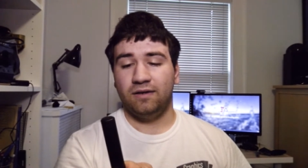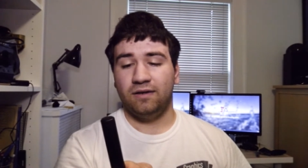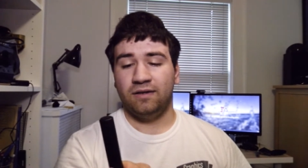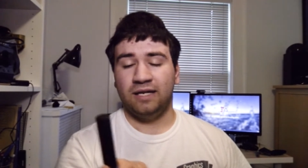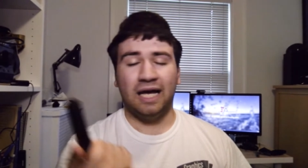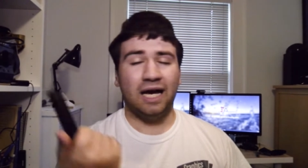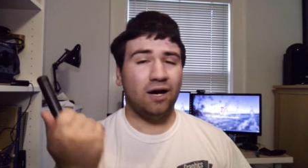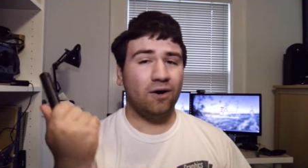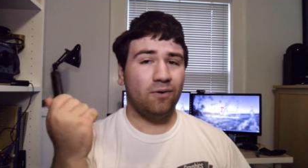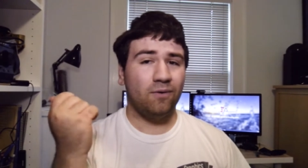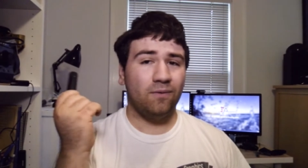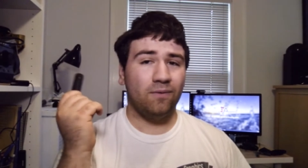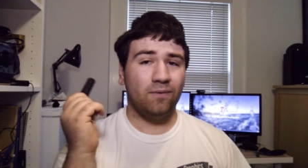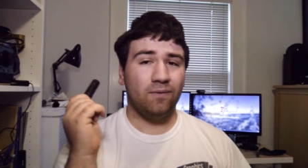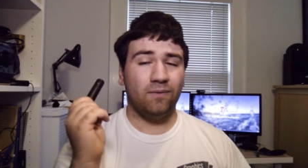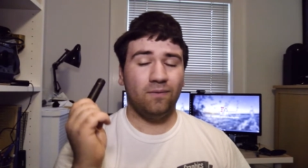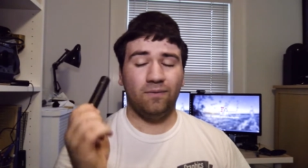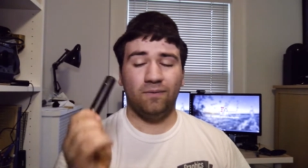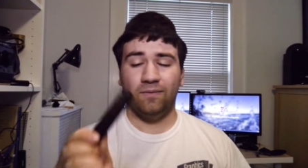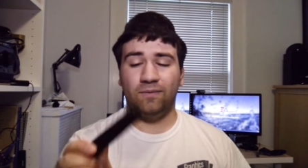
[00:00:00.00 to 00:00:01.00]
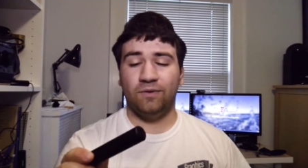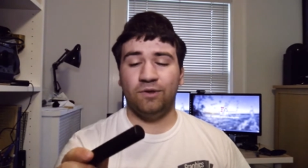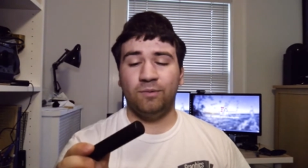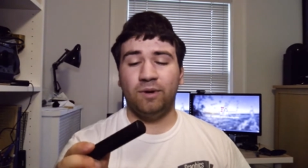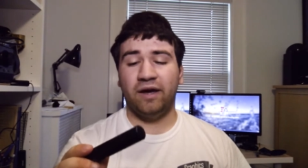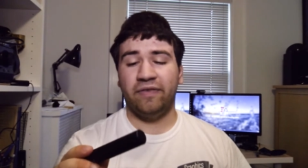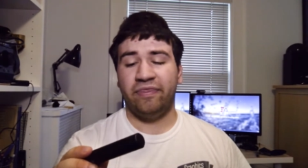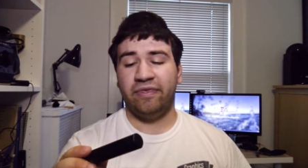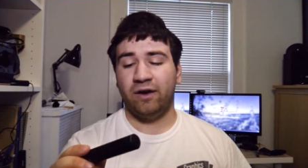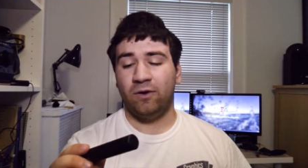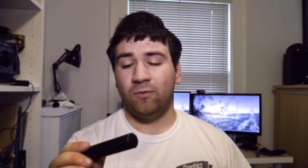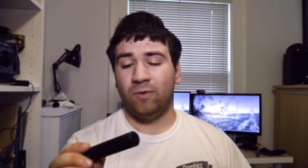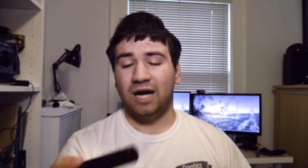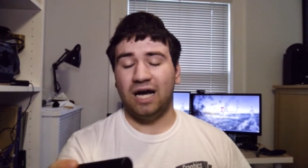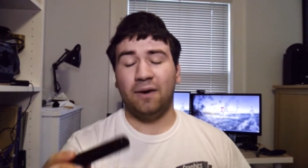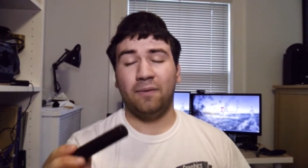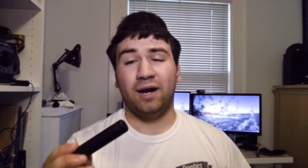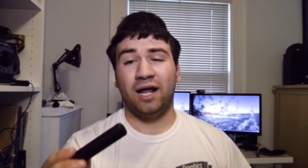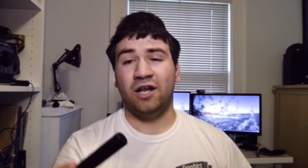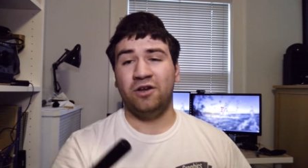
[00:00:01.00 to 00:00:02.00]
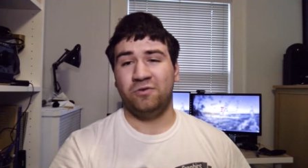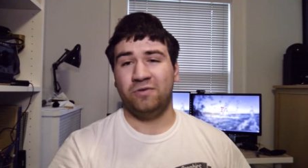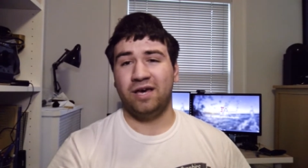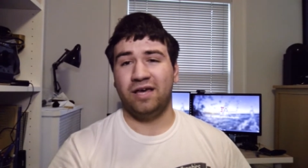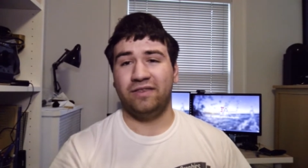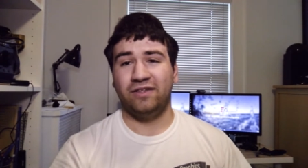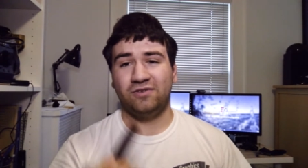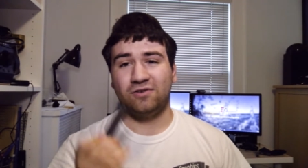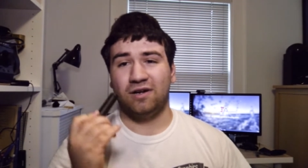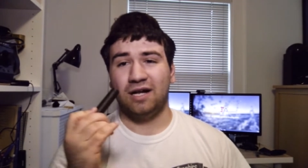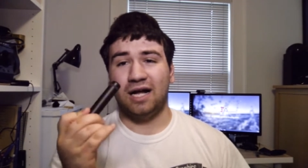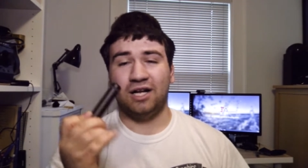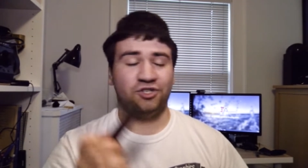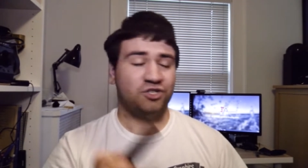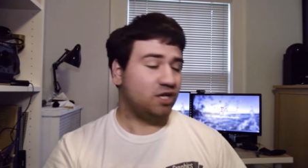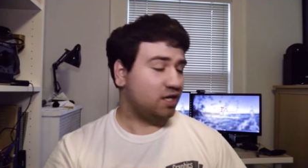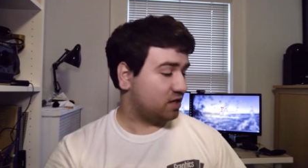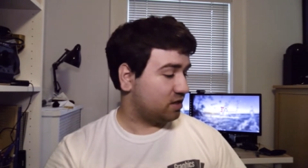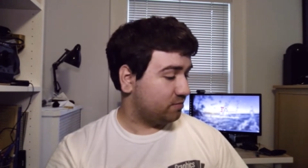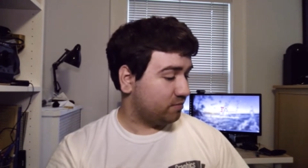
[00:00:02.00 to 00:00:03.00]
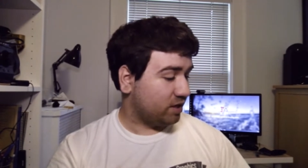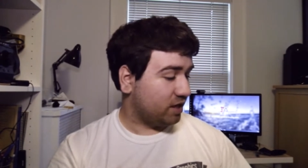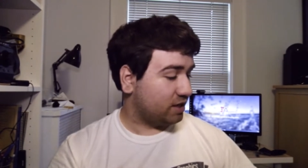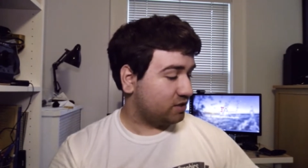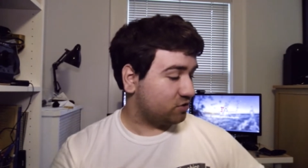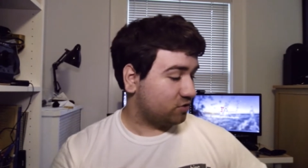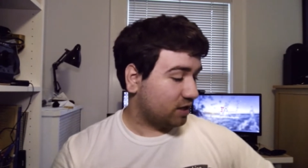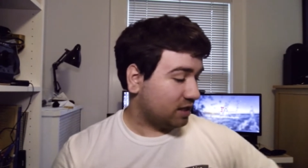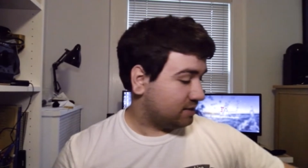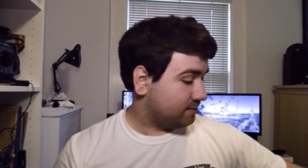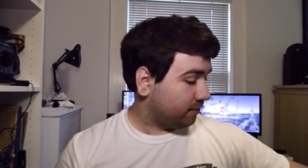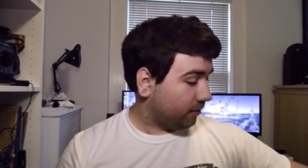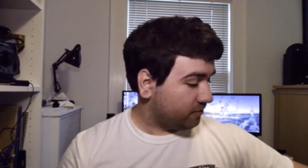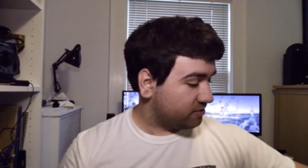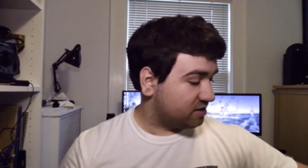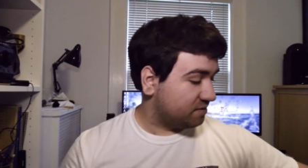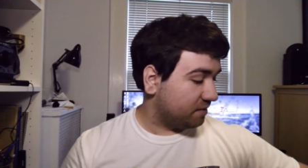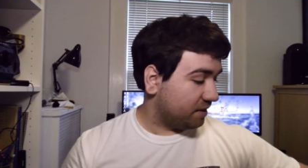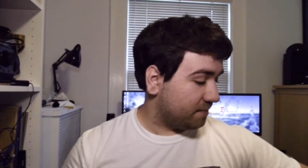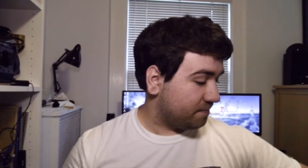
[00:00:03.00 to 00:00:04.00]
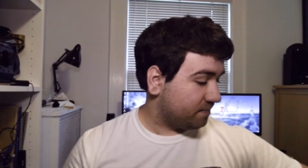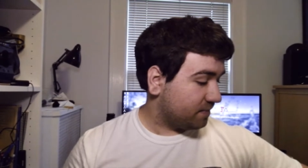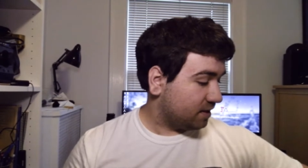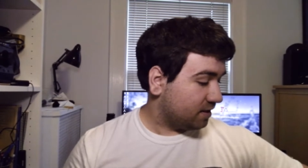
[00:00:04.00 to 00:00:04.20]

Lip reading: Now, you might think, why would I do that? These are not shotgun mics, they're not supposed to be,